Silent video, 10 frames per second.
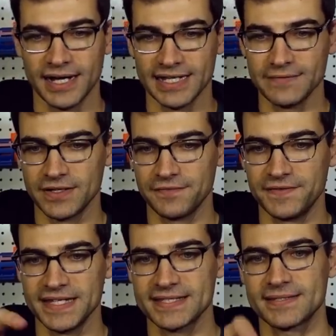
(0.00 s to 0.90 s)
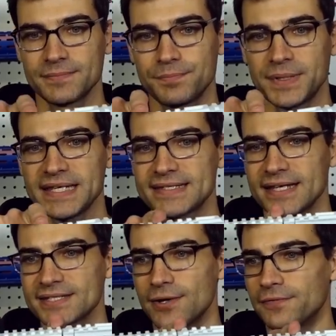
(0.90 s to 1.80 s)
Even if this piece
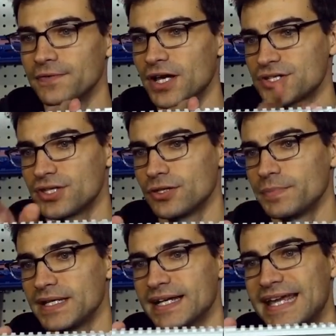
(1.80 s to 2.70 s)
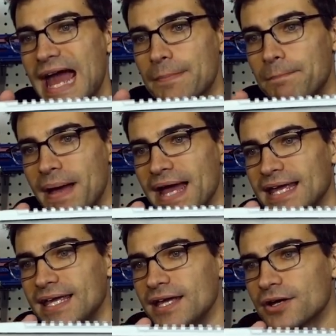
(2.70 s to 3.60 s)
does go flush, then there'll be a gap back
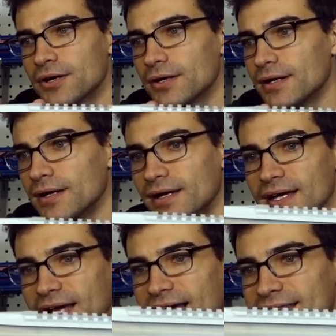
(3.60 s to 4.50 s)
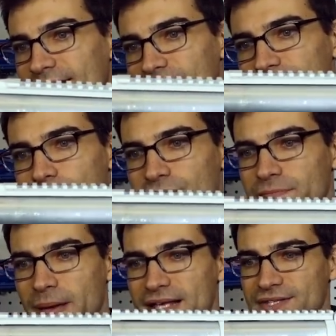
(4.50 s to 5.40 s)
here, and there's no
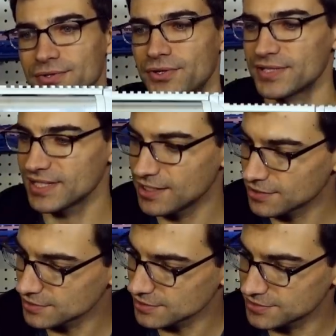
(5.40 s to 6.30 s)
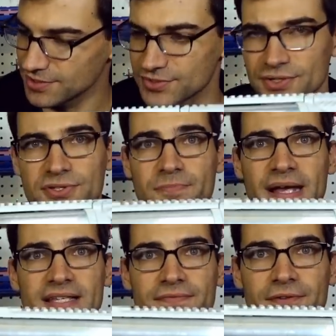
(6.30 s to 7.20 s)
space. You'll notice here, there's no
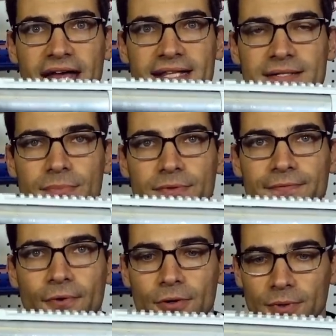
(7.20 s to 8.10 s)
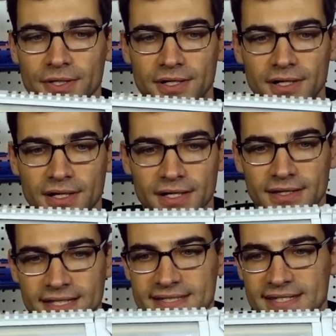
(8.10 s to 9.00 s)
space for that to move forward.
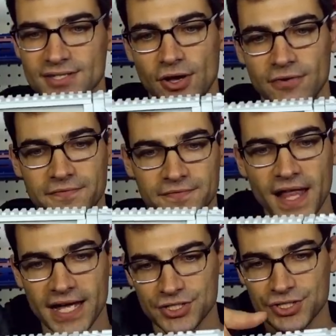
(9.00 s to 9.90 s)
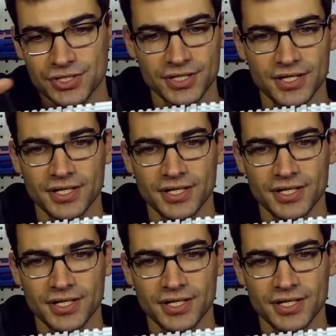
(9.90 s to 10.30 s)
This is all flush.